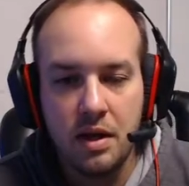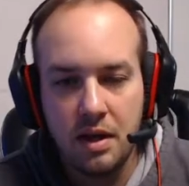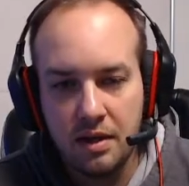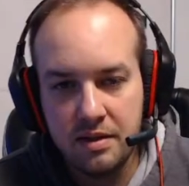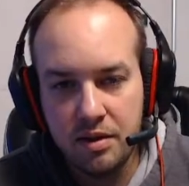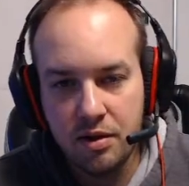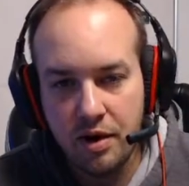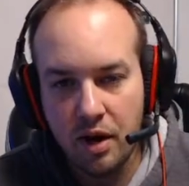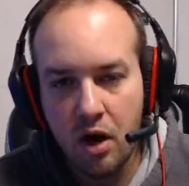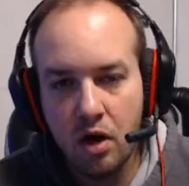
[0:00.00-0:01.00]

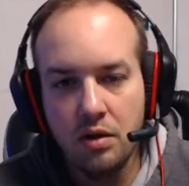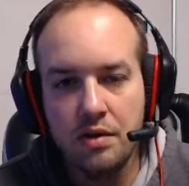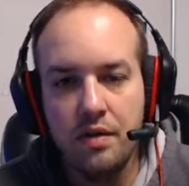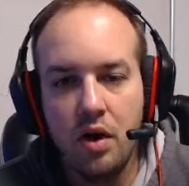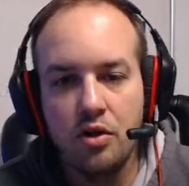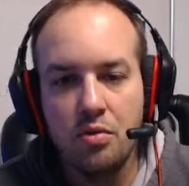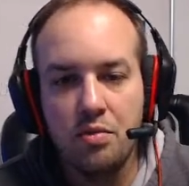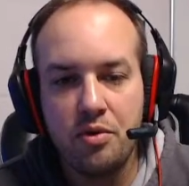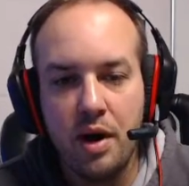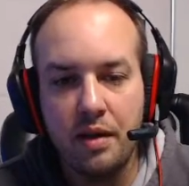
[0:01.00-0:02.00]
considering all of the volume
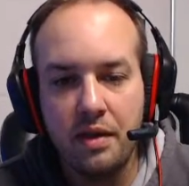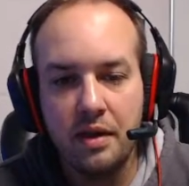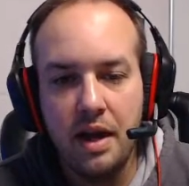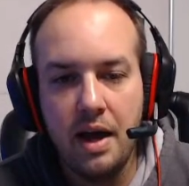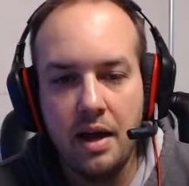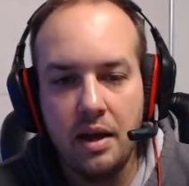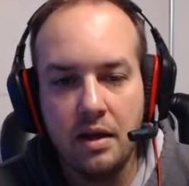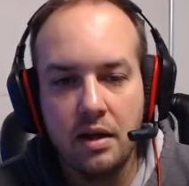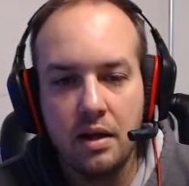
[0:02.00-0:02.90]
throughout the day,